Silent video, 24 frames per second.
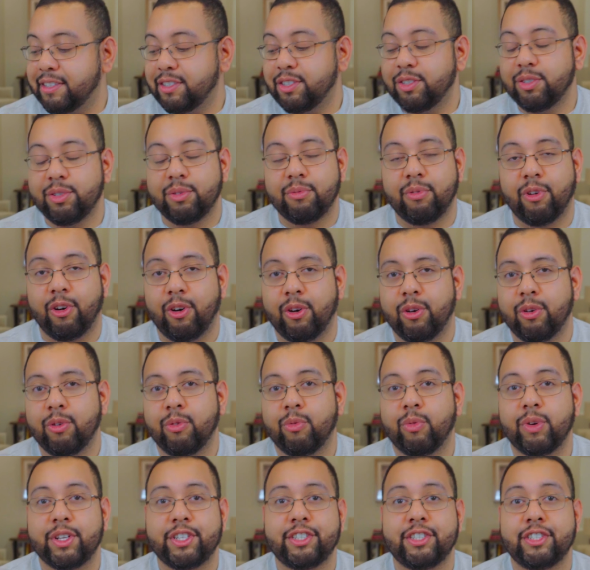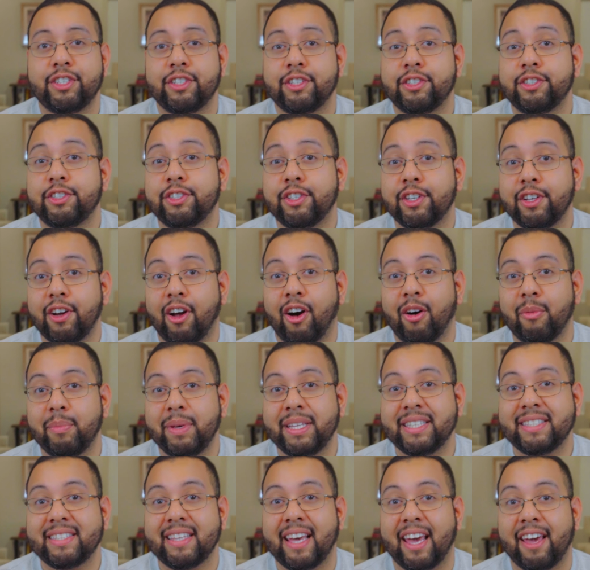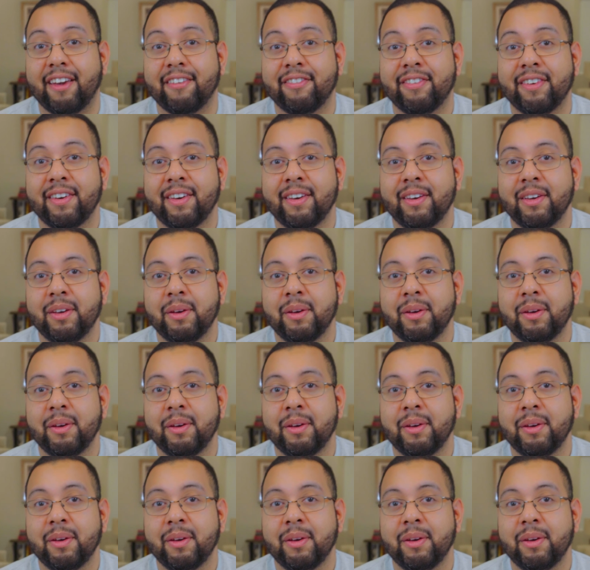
tuna roll, which should all be safe.